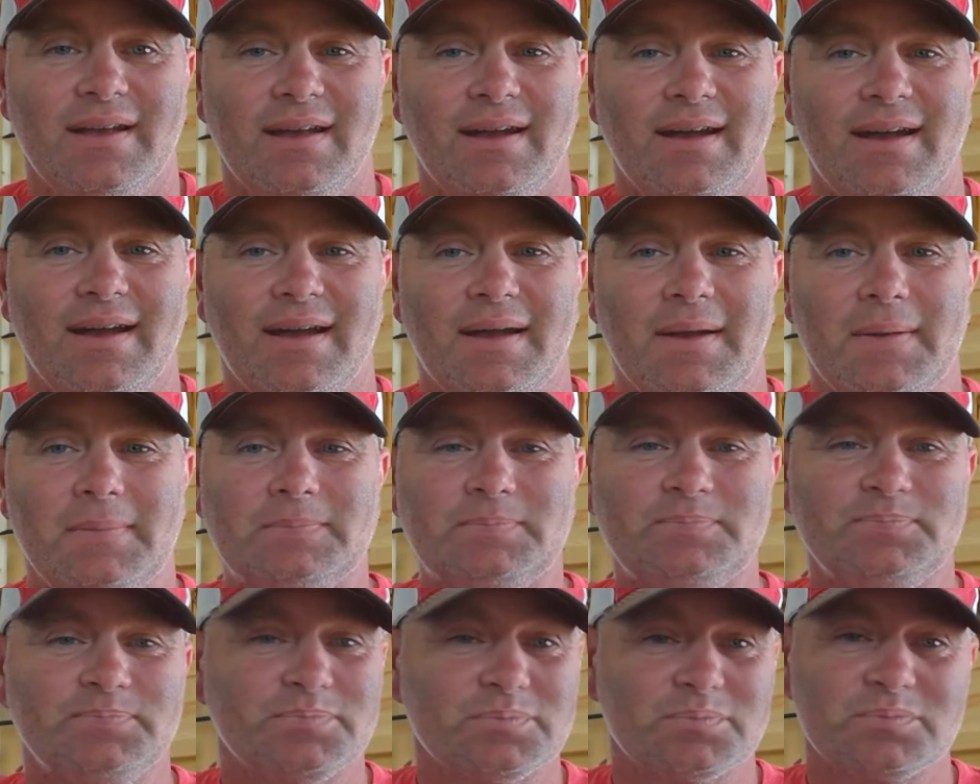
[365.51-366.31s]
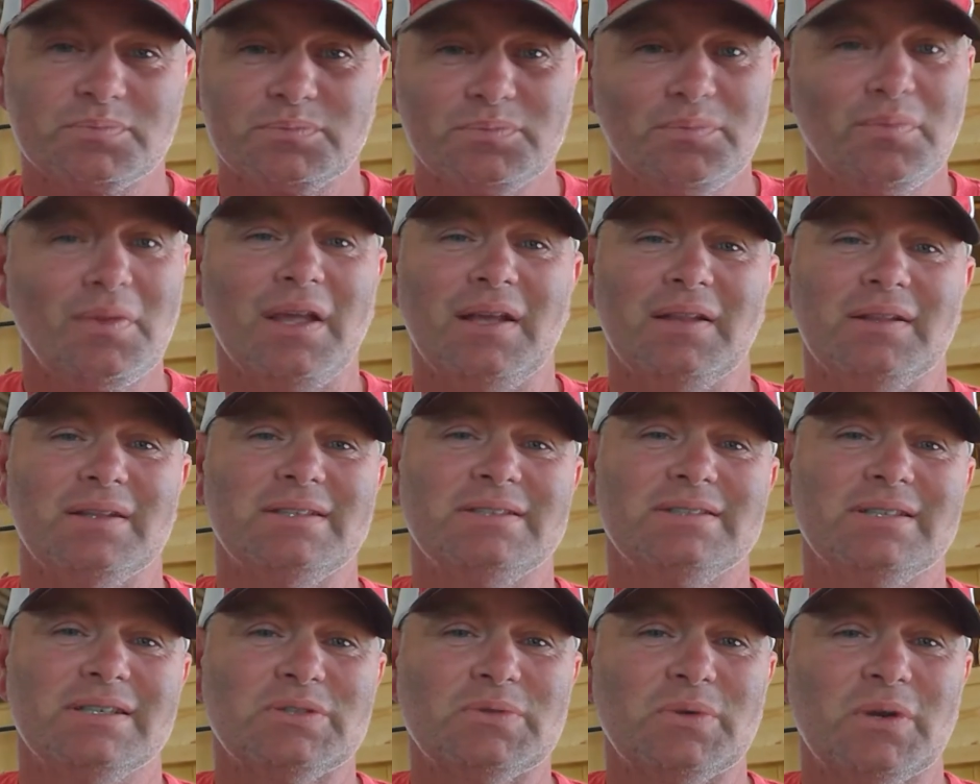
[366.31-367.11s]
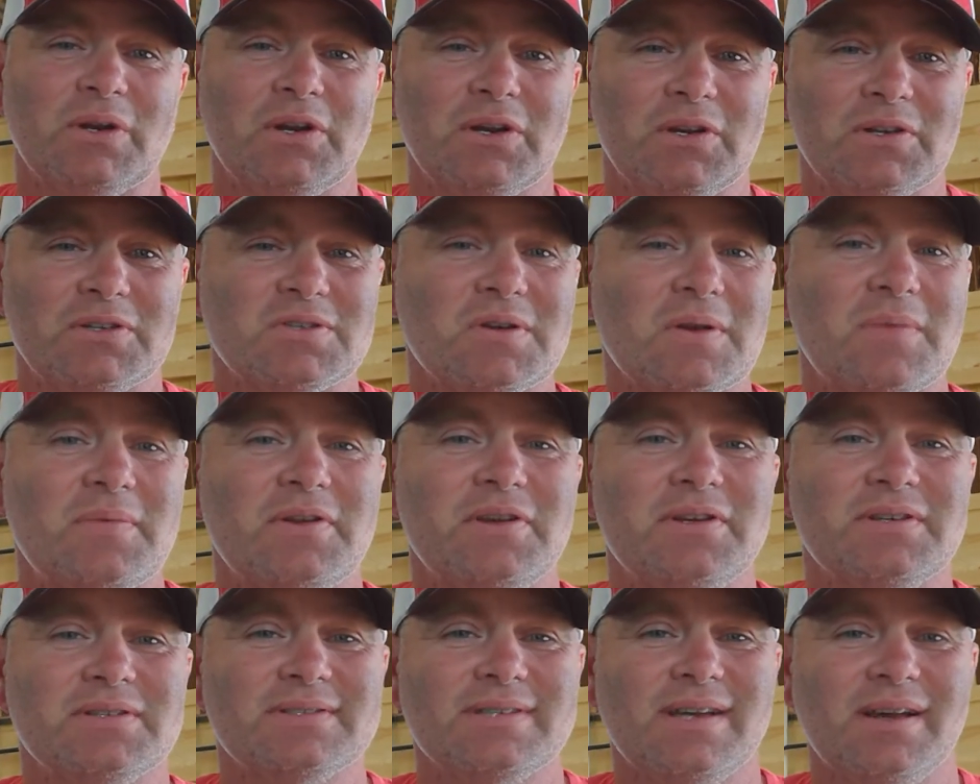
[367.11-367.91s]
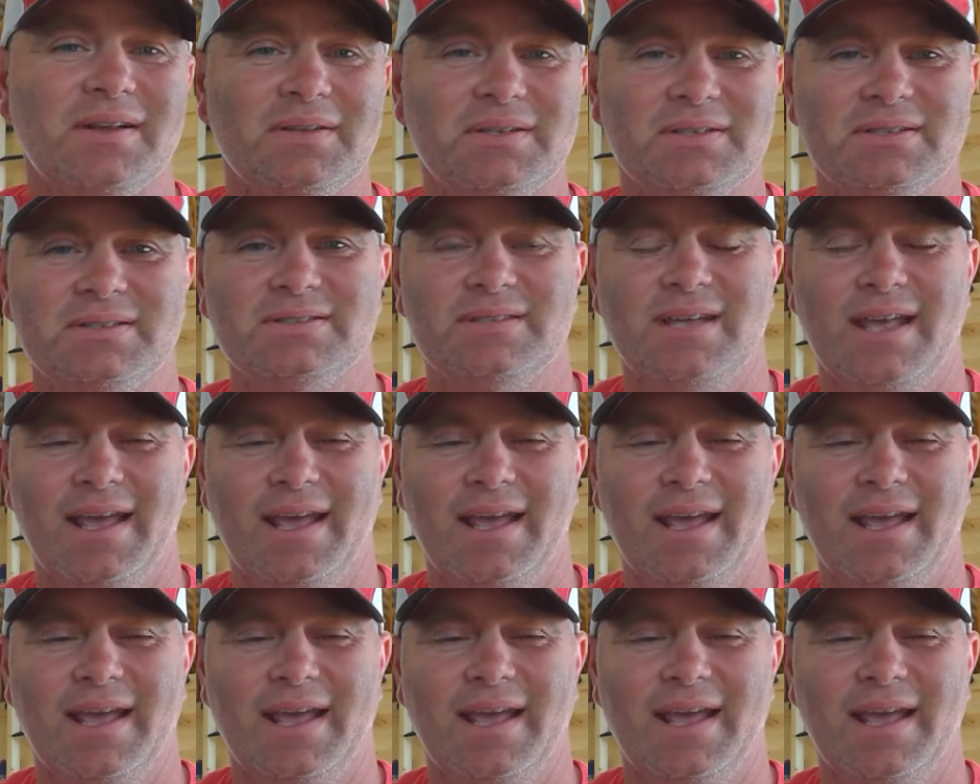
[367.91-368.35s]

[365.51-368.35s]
At least that's what our distributors tell us.